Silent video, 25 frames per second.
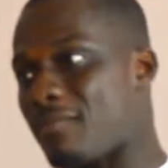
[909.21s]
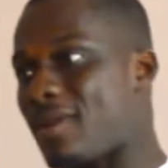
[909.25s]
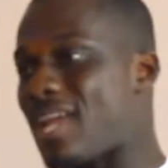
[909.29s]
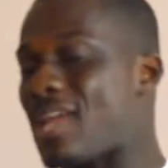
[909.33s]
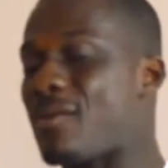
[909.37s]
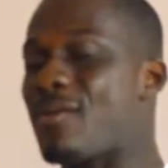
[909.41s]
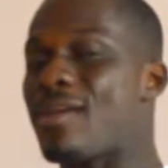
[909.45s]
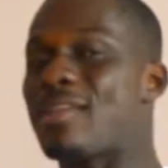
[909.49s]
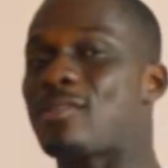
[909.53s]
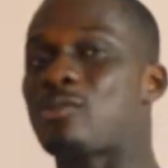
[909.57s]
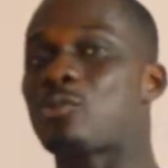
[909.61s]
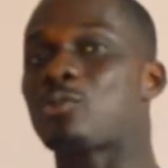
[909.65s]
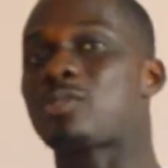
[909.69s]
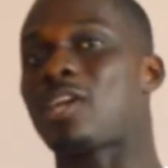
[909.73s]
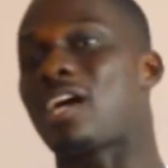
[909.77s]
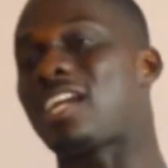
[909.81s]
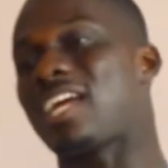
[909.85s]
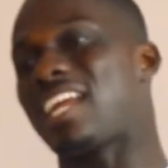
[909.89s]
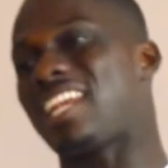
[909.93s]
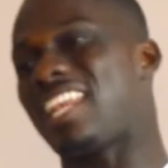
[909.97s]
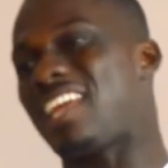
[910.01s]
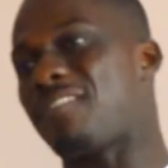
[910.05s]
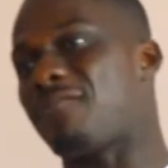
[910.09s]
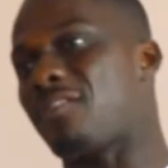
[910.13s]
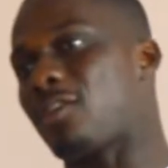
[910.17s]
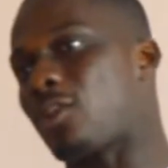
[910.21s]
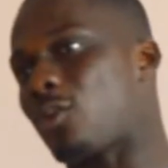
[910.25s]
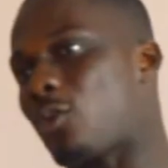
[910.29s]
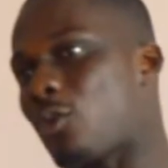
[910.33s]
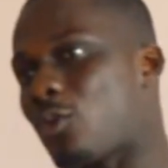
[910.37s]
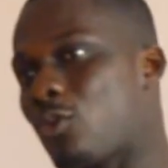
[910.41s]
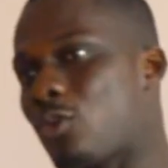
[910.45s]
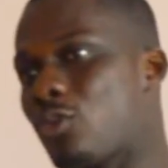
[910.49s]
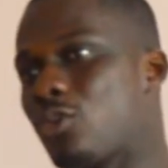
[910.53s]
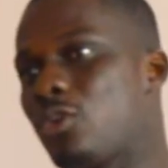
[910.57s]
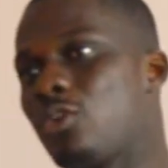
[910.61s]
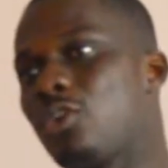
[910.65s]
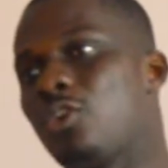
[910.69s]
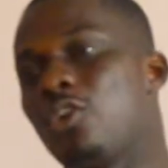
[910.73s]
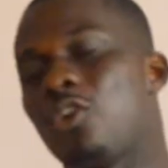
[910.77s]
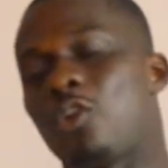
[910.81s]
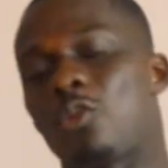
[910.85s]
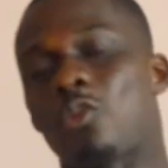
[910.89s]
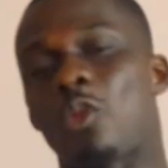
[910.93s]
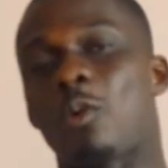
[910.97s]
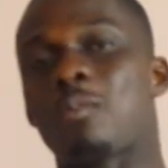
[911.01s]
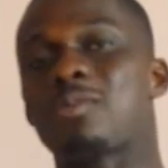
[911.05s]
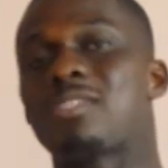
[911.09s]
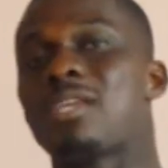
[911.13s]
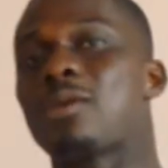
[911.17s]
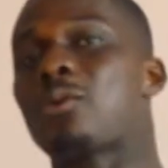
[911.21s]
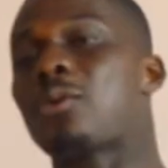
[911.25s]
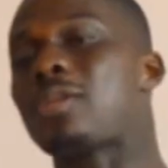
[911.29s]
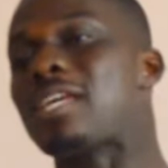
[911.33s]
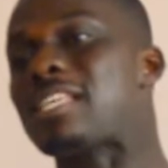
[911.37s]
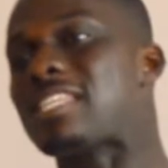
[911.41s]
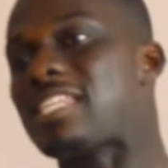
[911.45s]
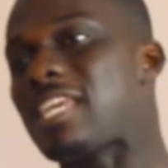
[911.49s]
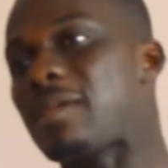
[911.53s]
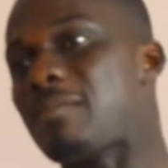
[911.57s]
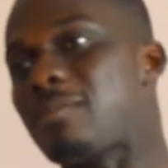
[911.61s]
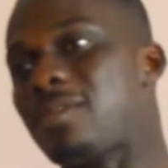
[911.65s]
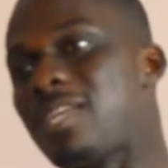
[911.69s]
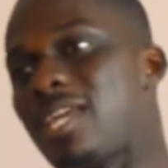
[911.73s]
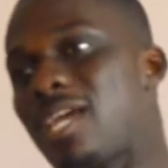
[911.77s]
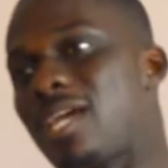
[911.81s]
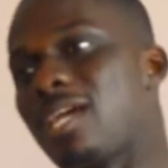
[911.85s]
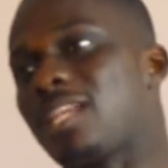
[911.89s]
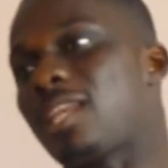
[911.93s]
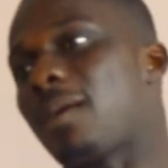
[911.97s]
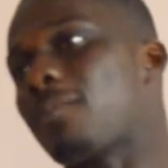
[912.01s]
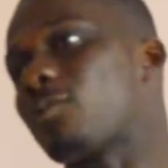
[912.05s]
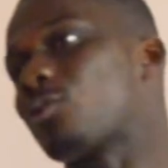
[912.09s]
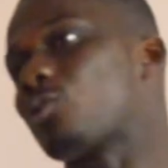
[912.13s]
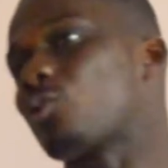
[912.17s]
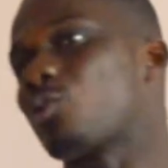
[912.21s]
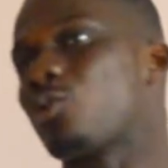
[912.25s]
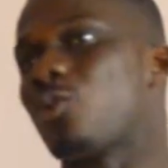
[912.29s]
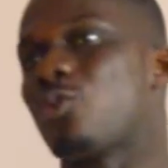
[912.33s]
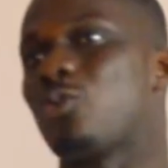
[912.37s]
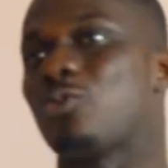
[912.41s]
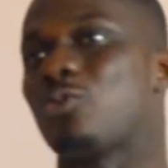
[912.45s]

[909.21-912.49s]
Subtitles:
But even 2011, no, I'm saying for the same year. I'm so